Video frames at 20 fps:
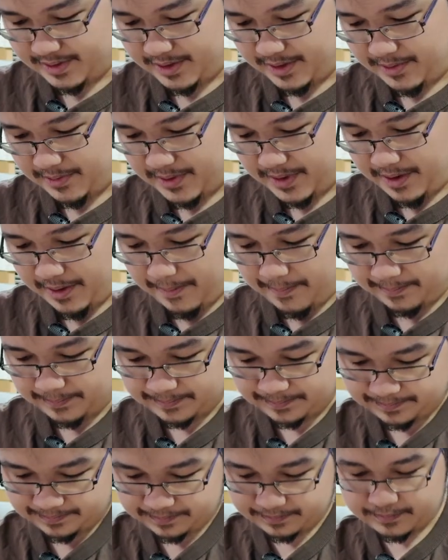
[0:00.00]
So here we go.
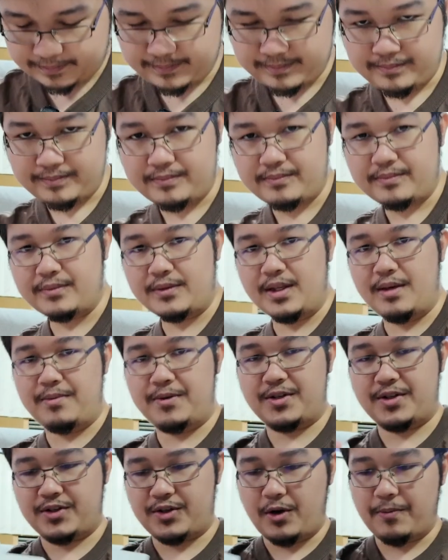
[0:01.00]
Let
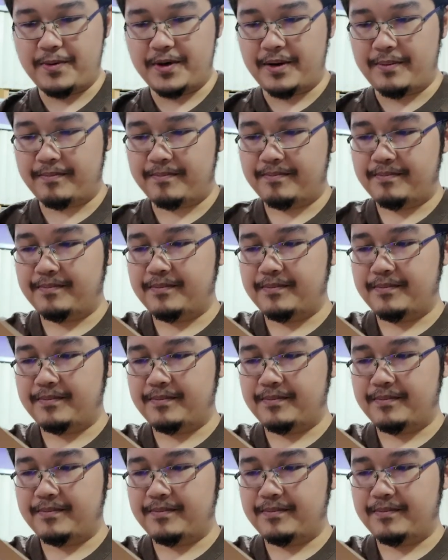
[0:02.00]
me just open it.